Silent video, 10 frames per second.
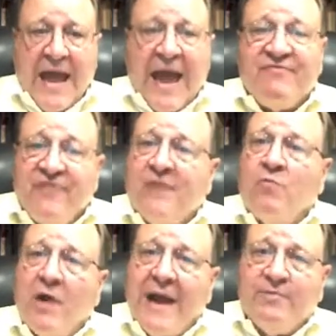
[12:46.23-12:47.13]
And then
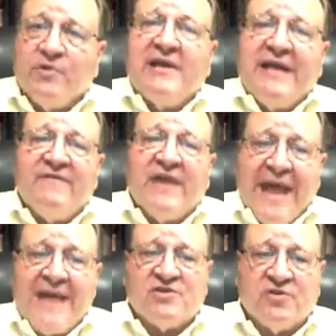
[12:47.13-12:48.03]
we're able to give an
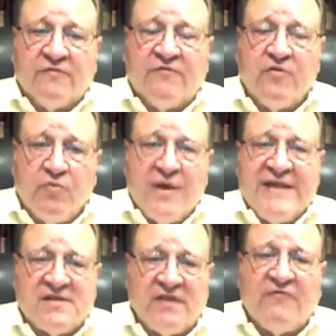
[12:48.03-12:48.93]
answer for the
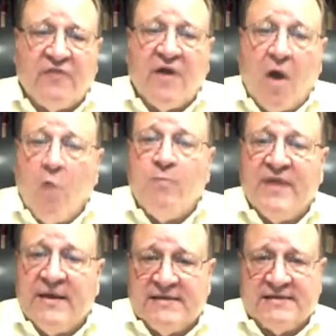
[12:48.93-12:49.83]
reason for the hope
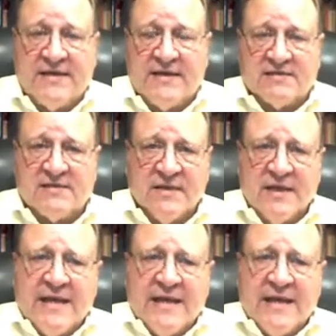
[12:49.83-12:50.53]
that is in us.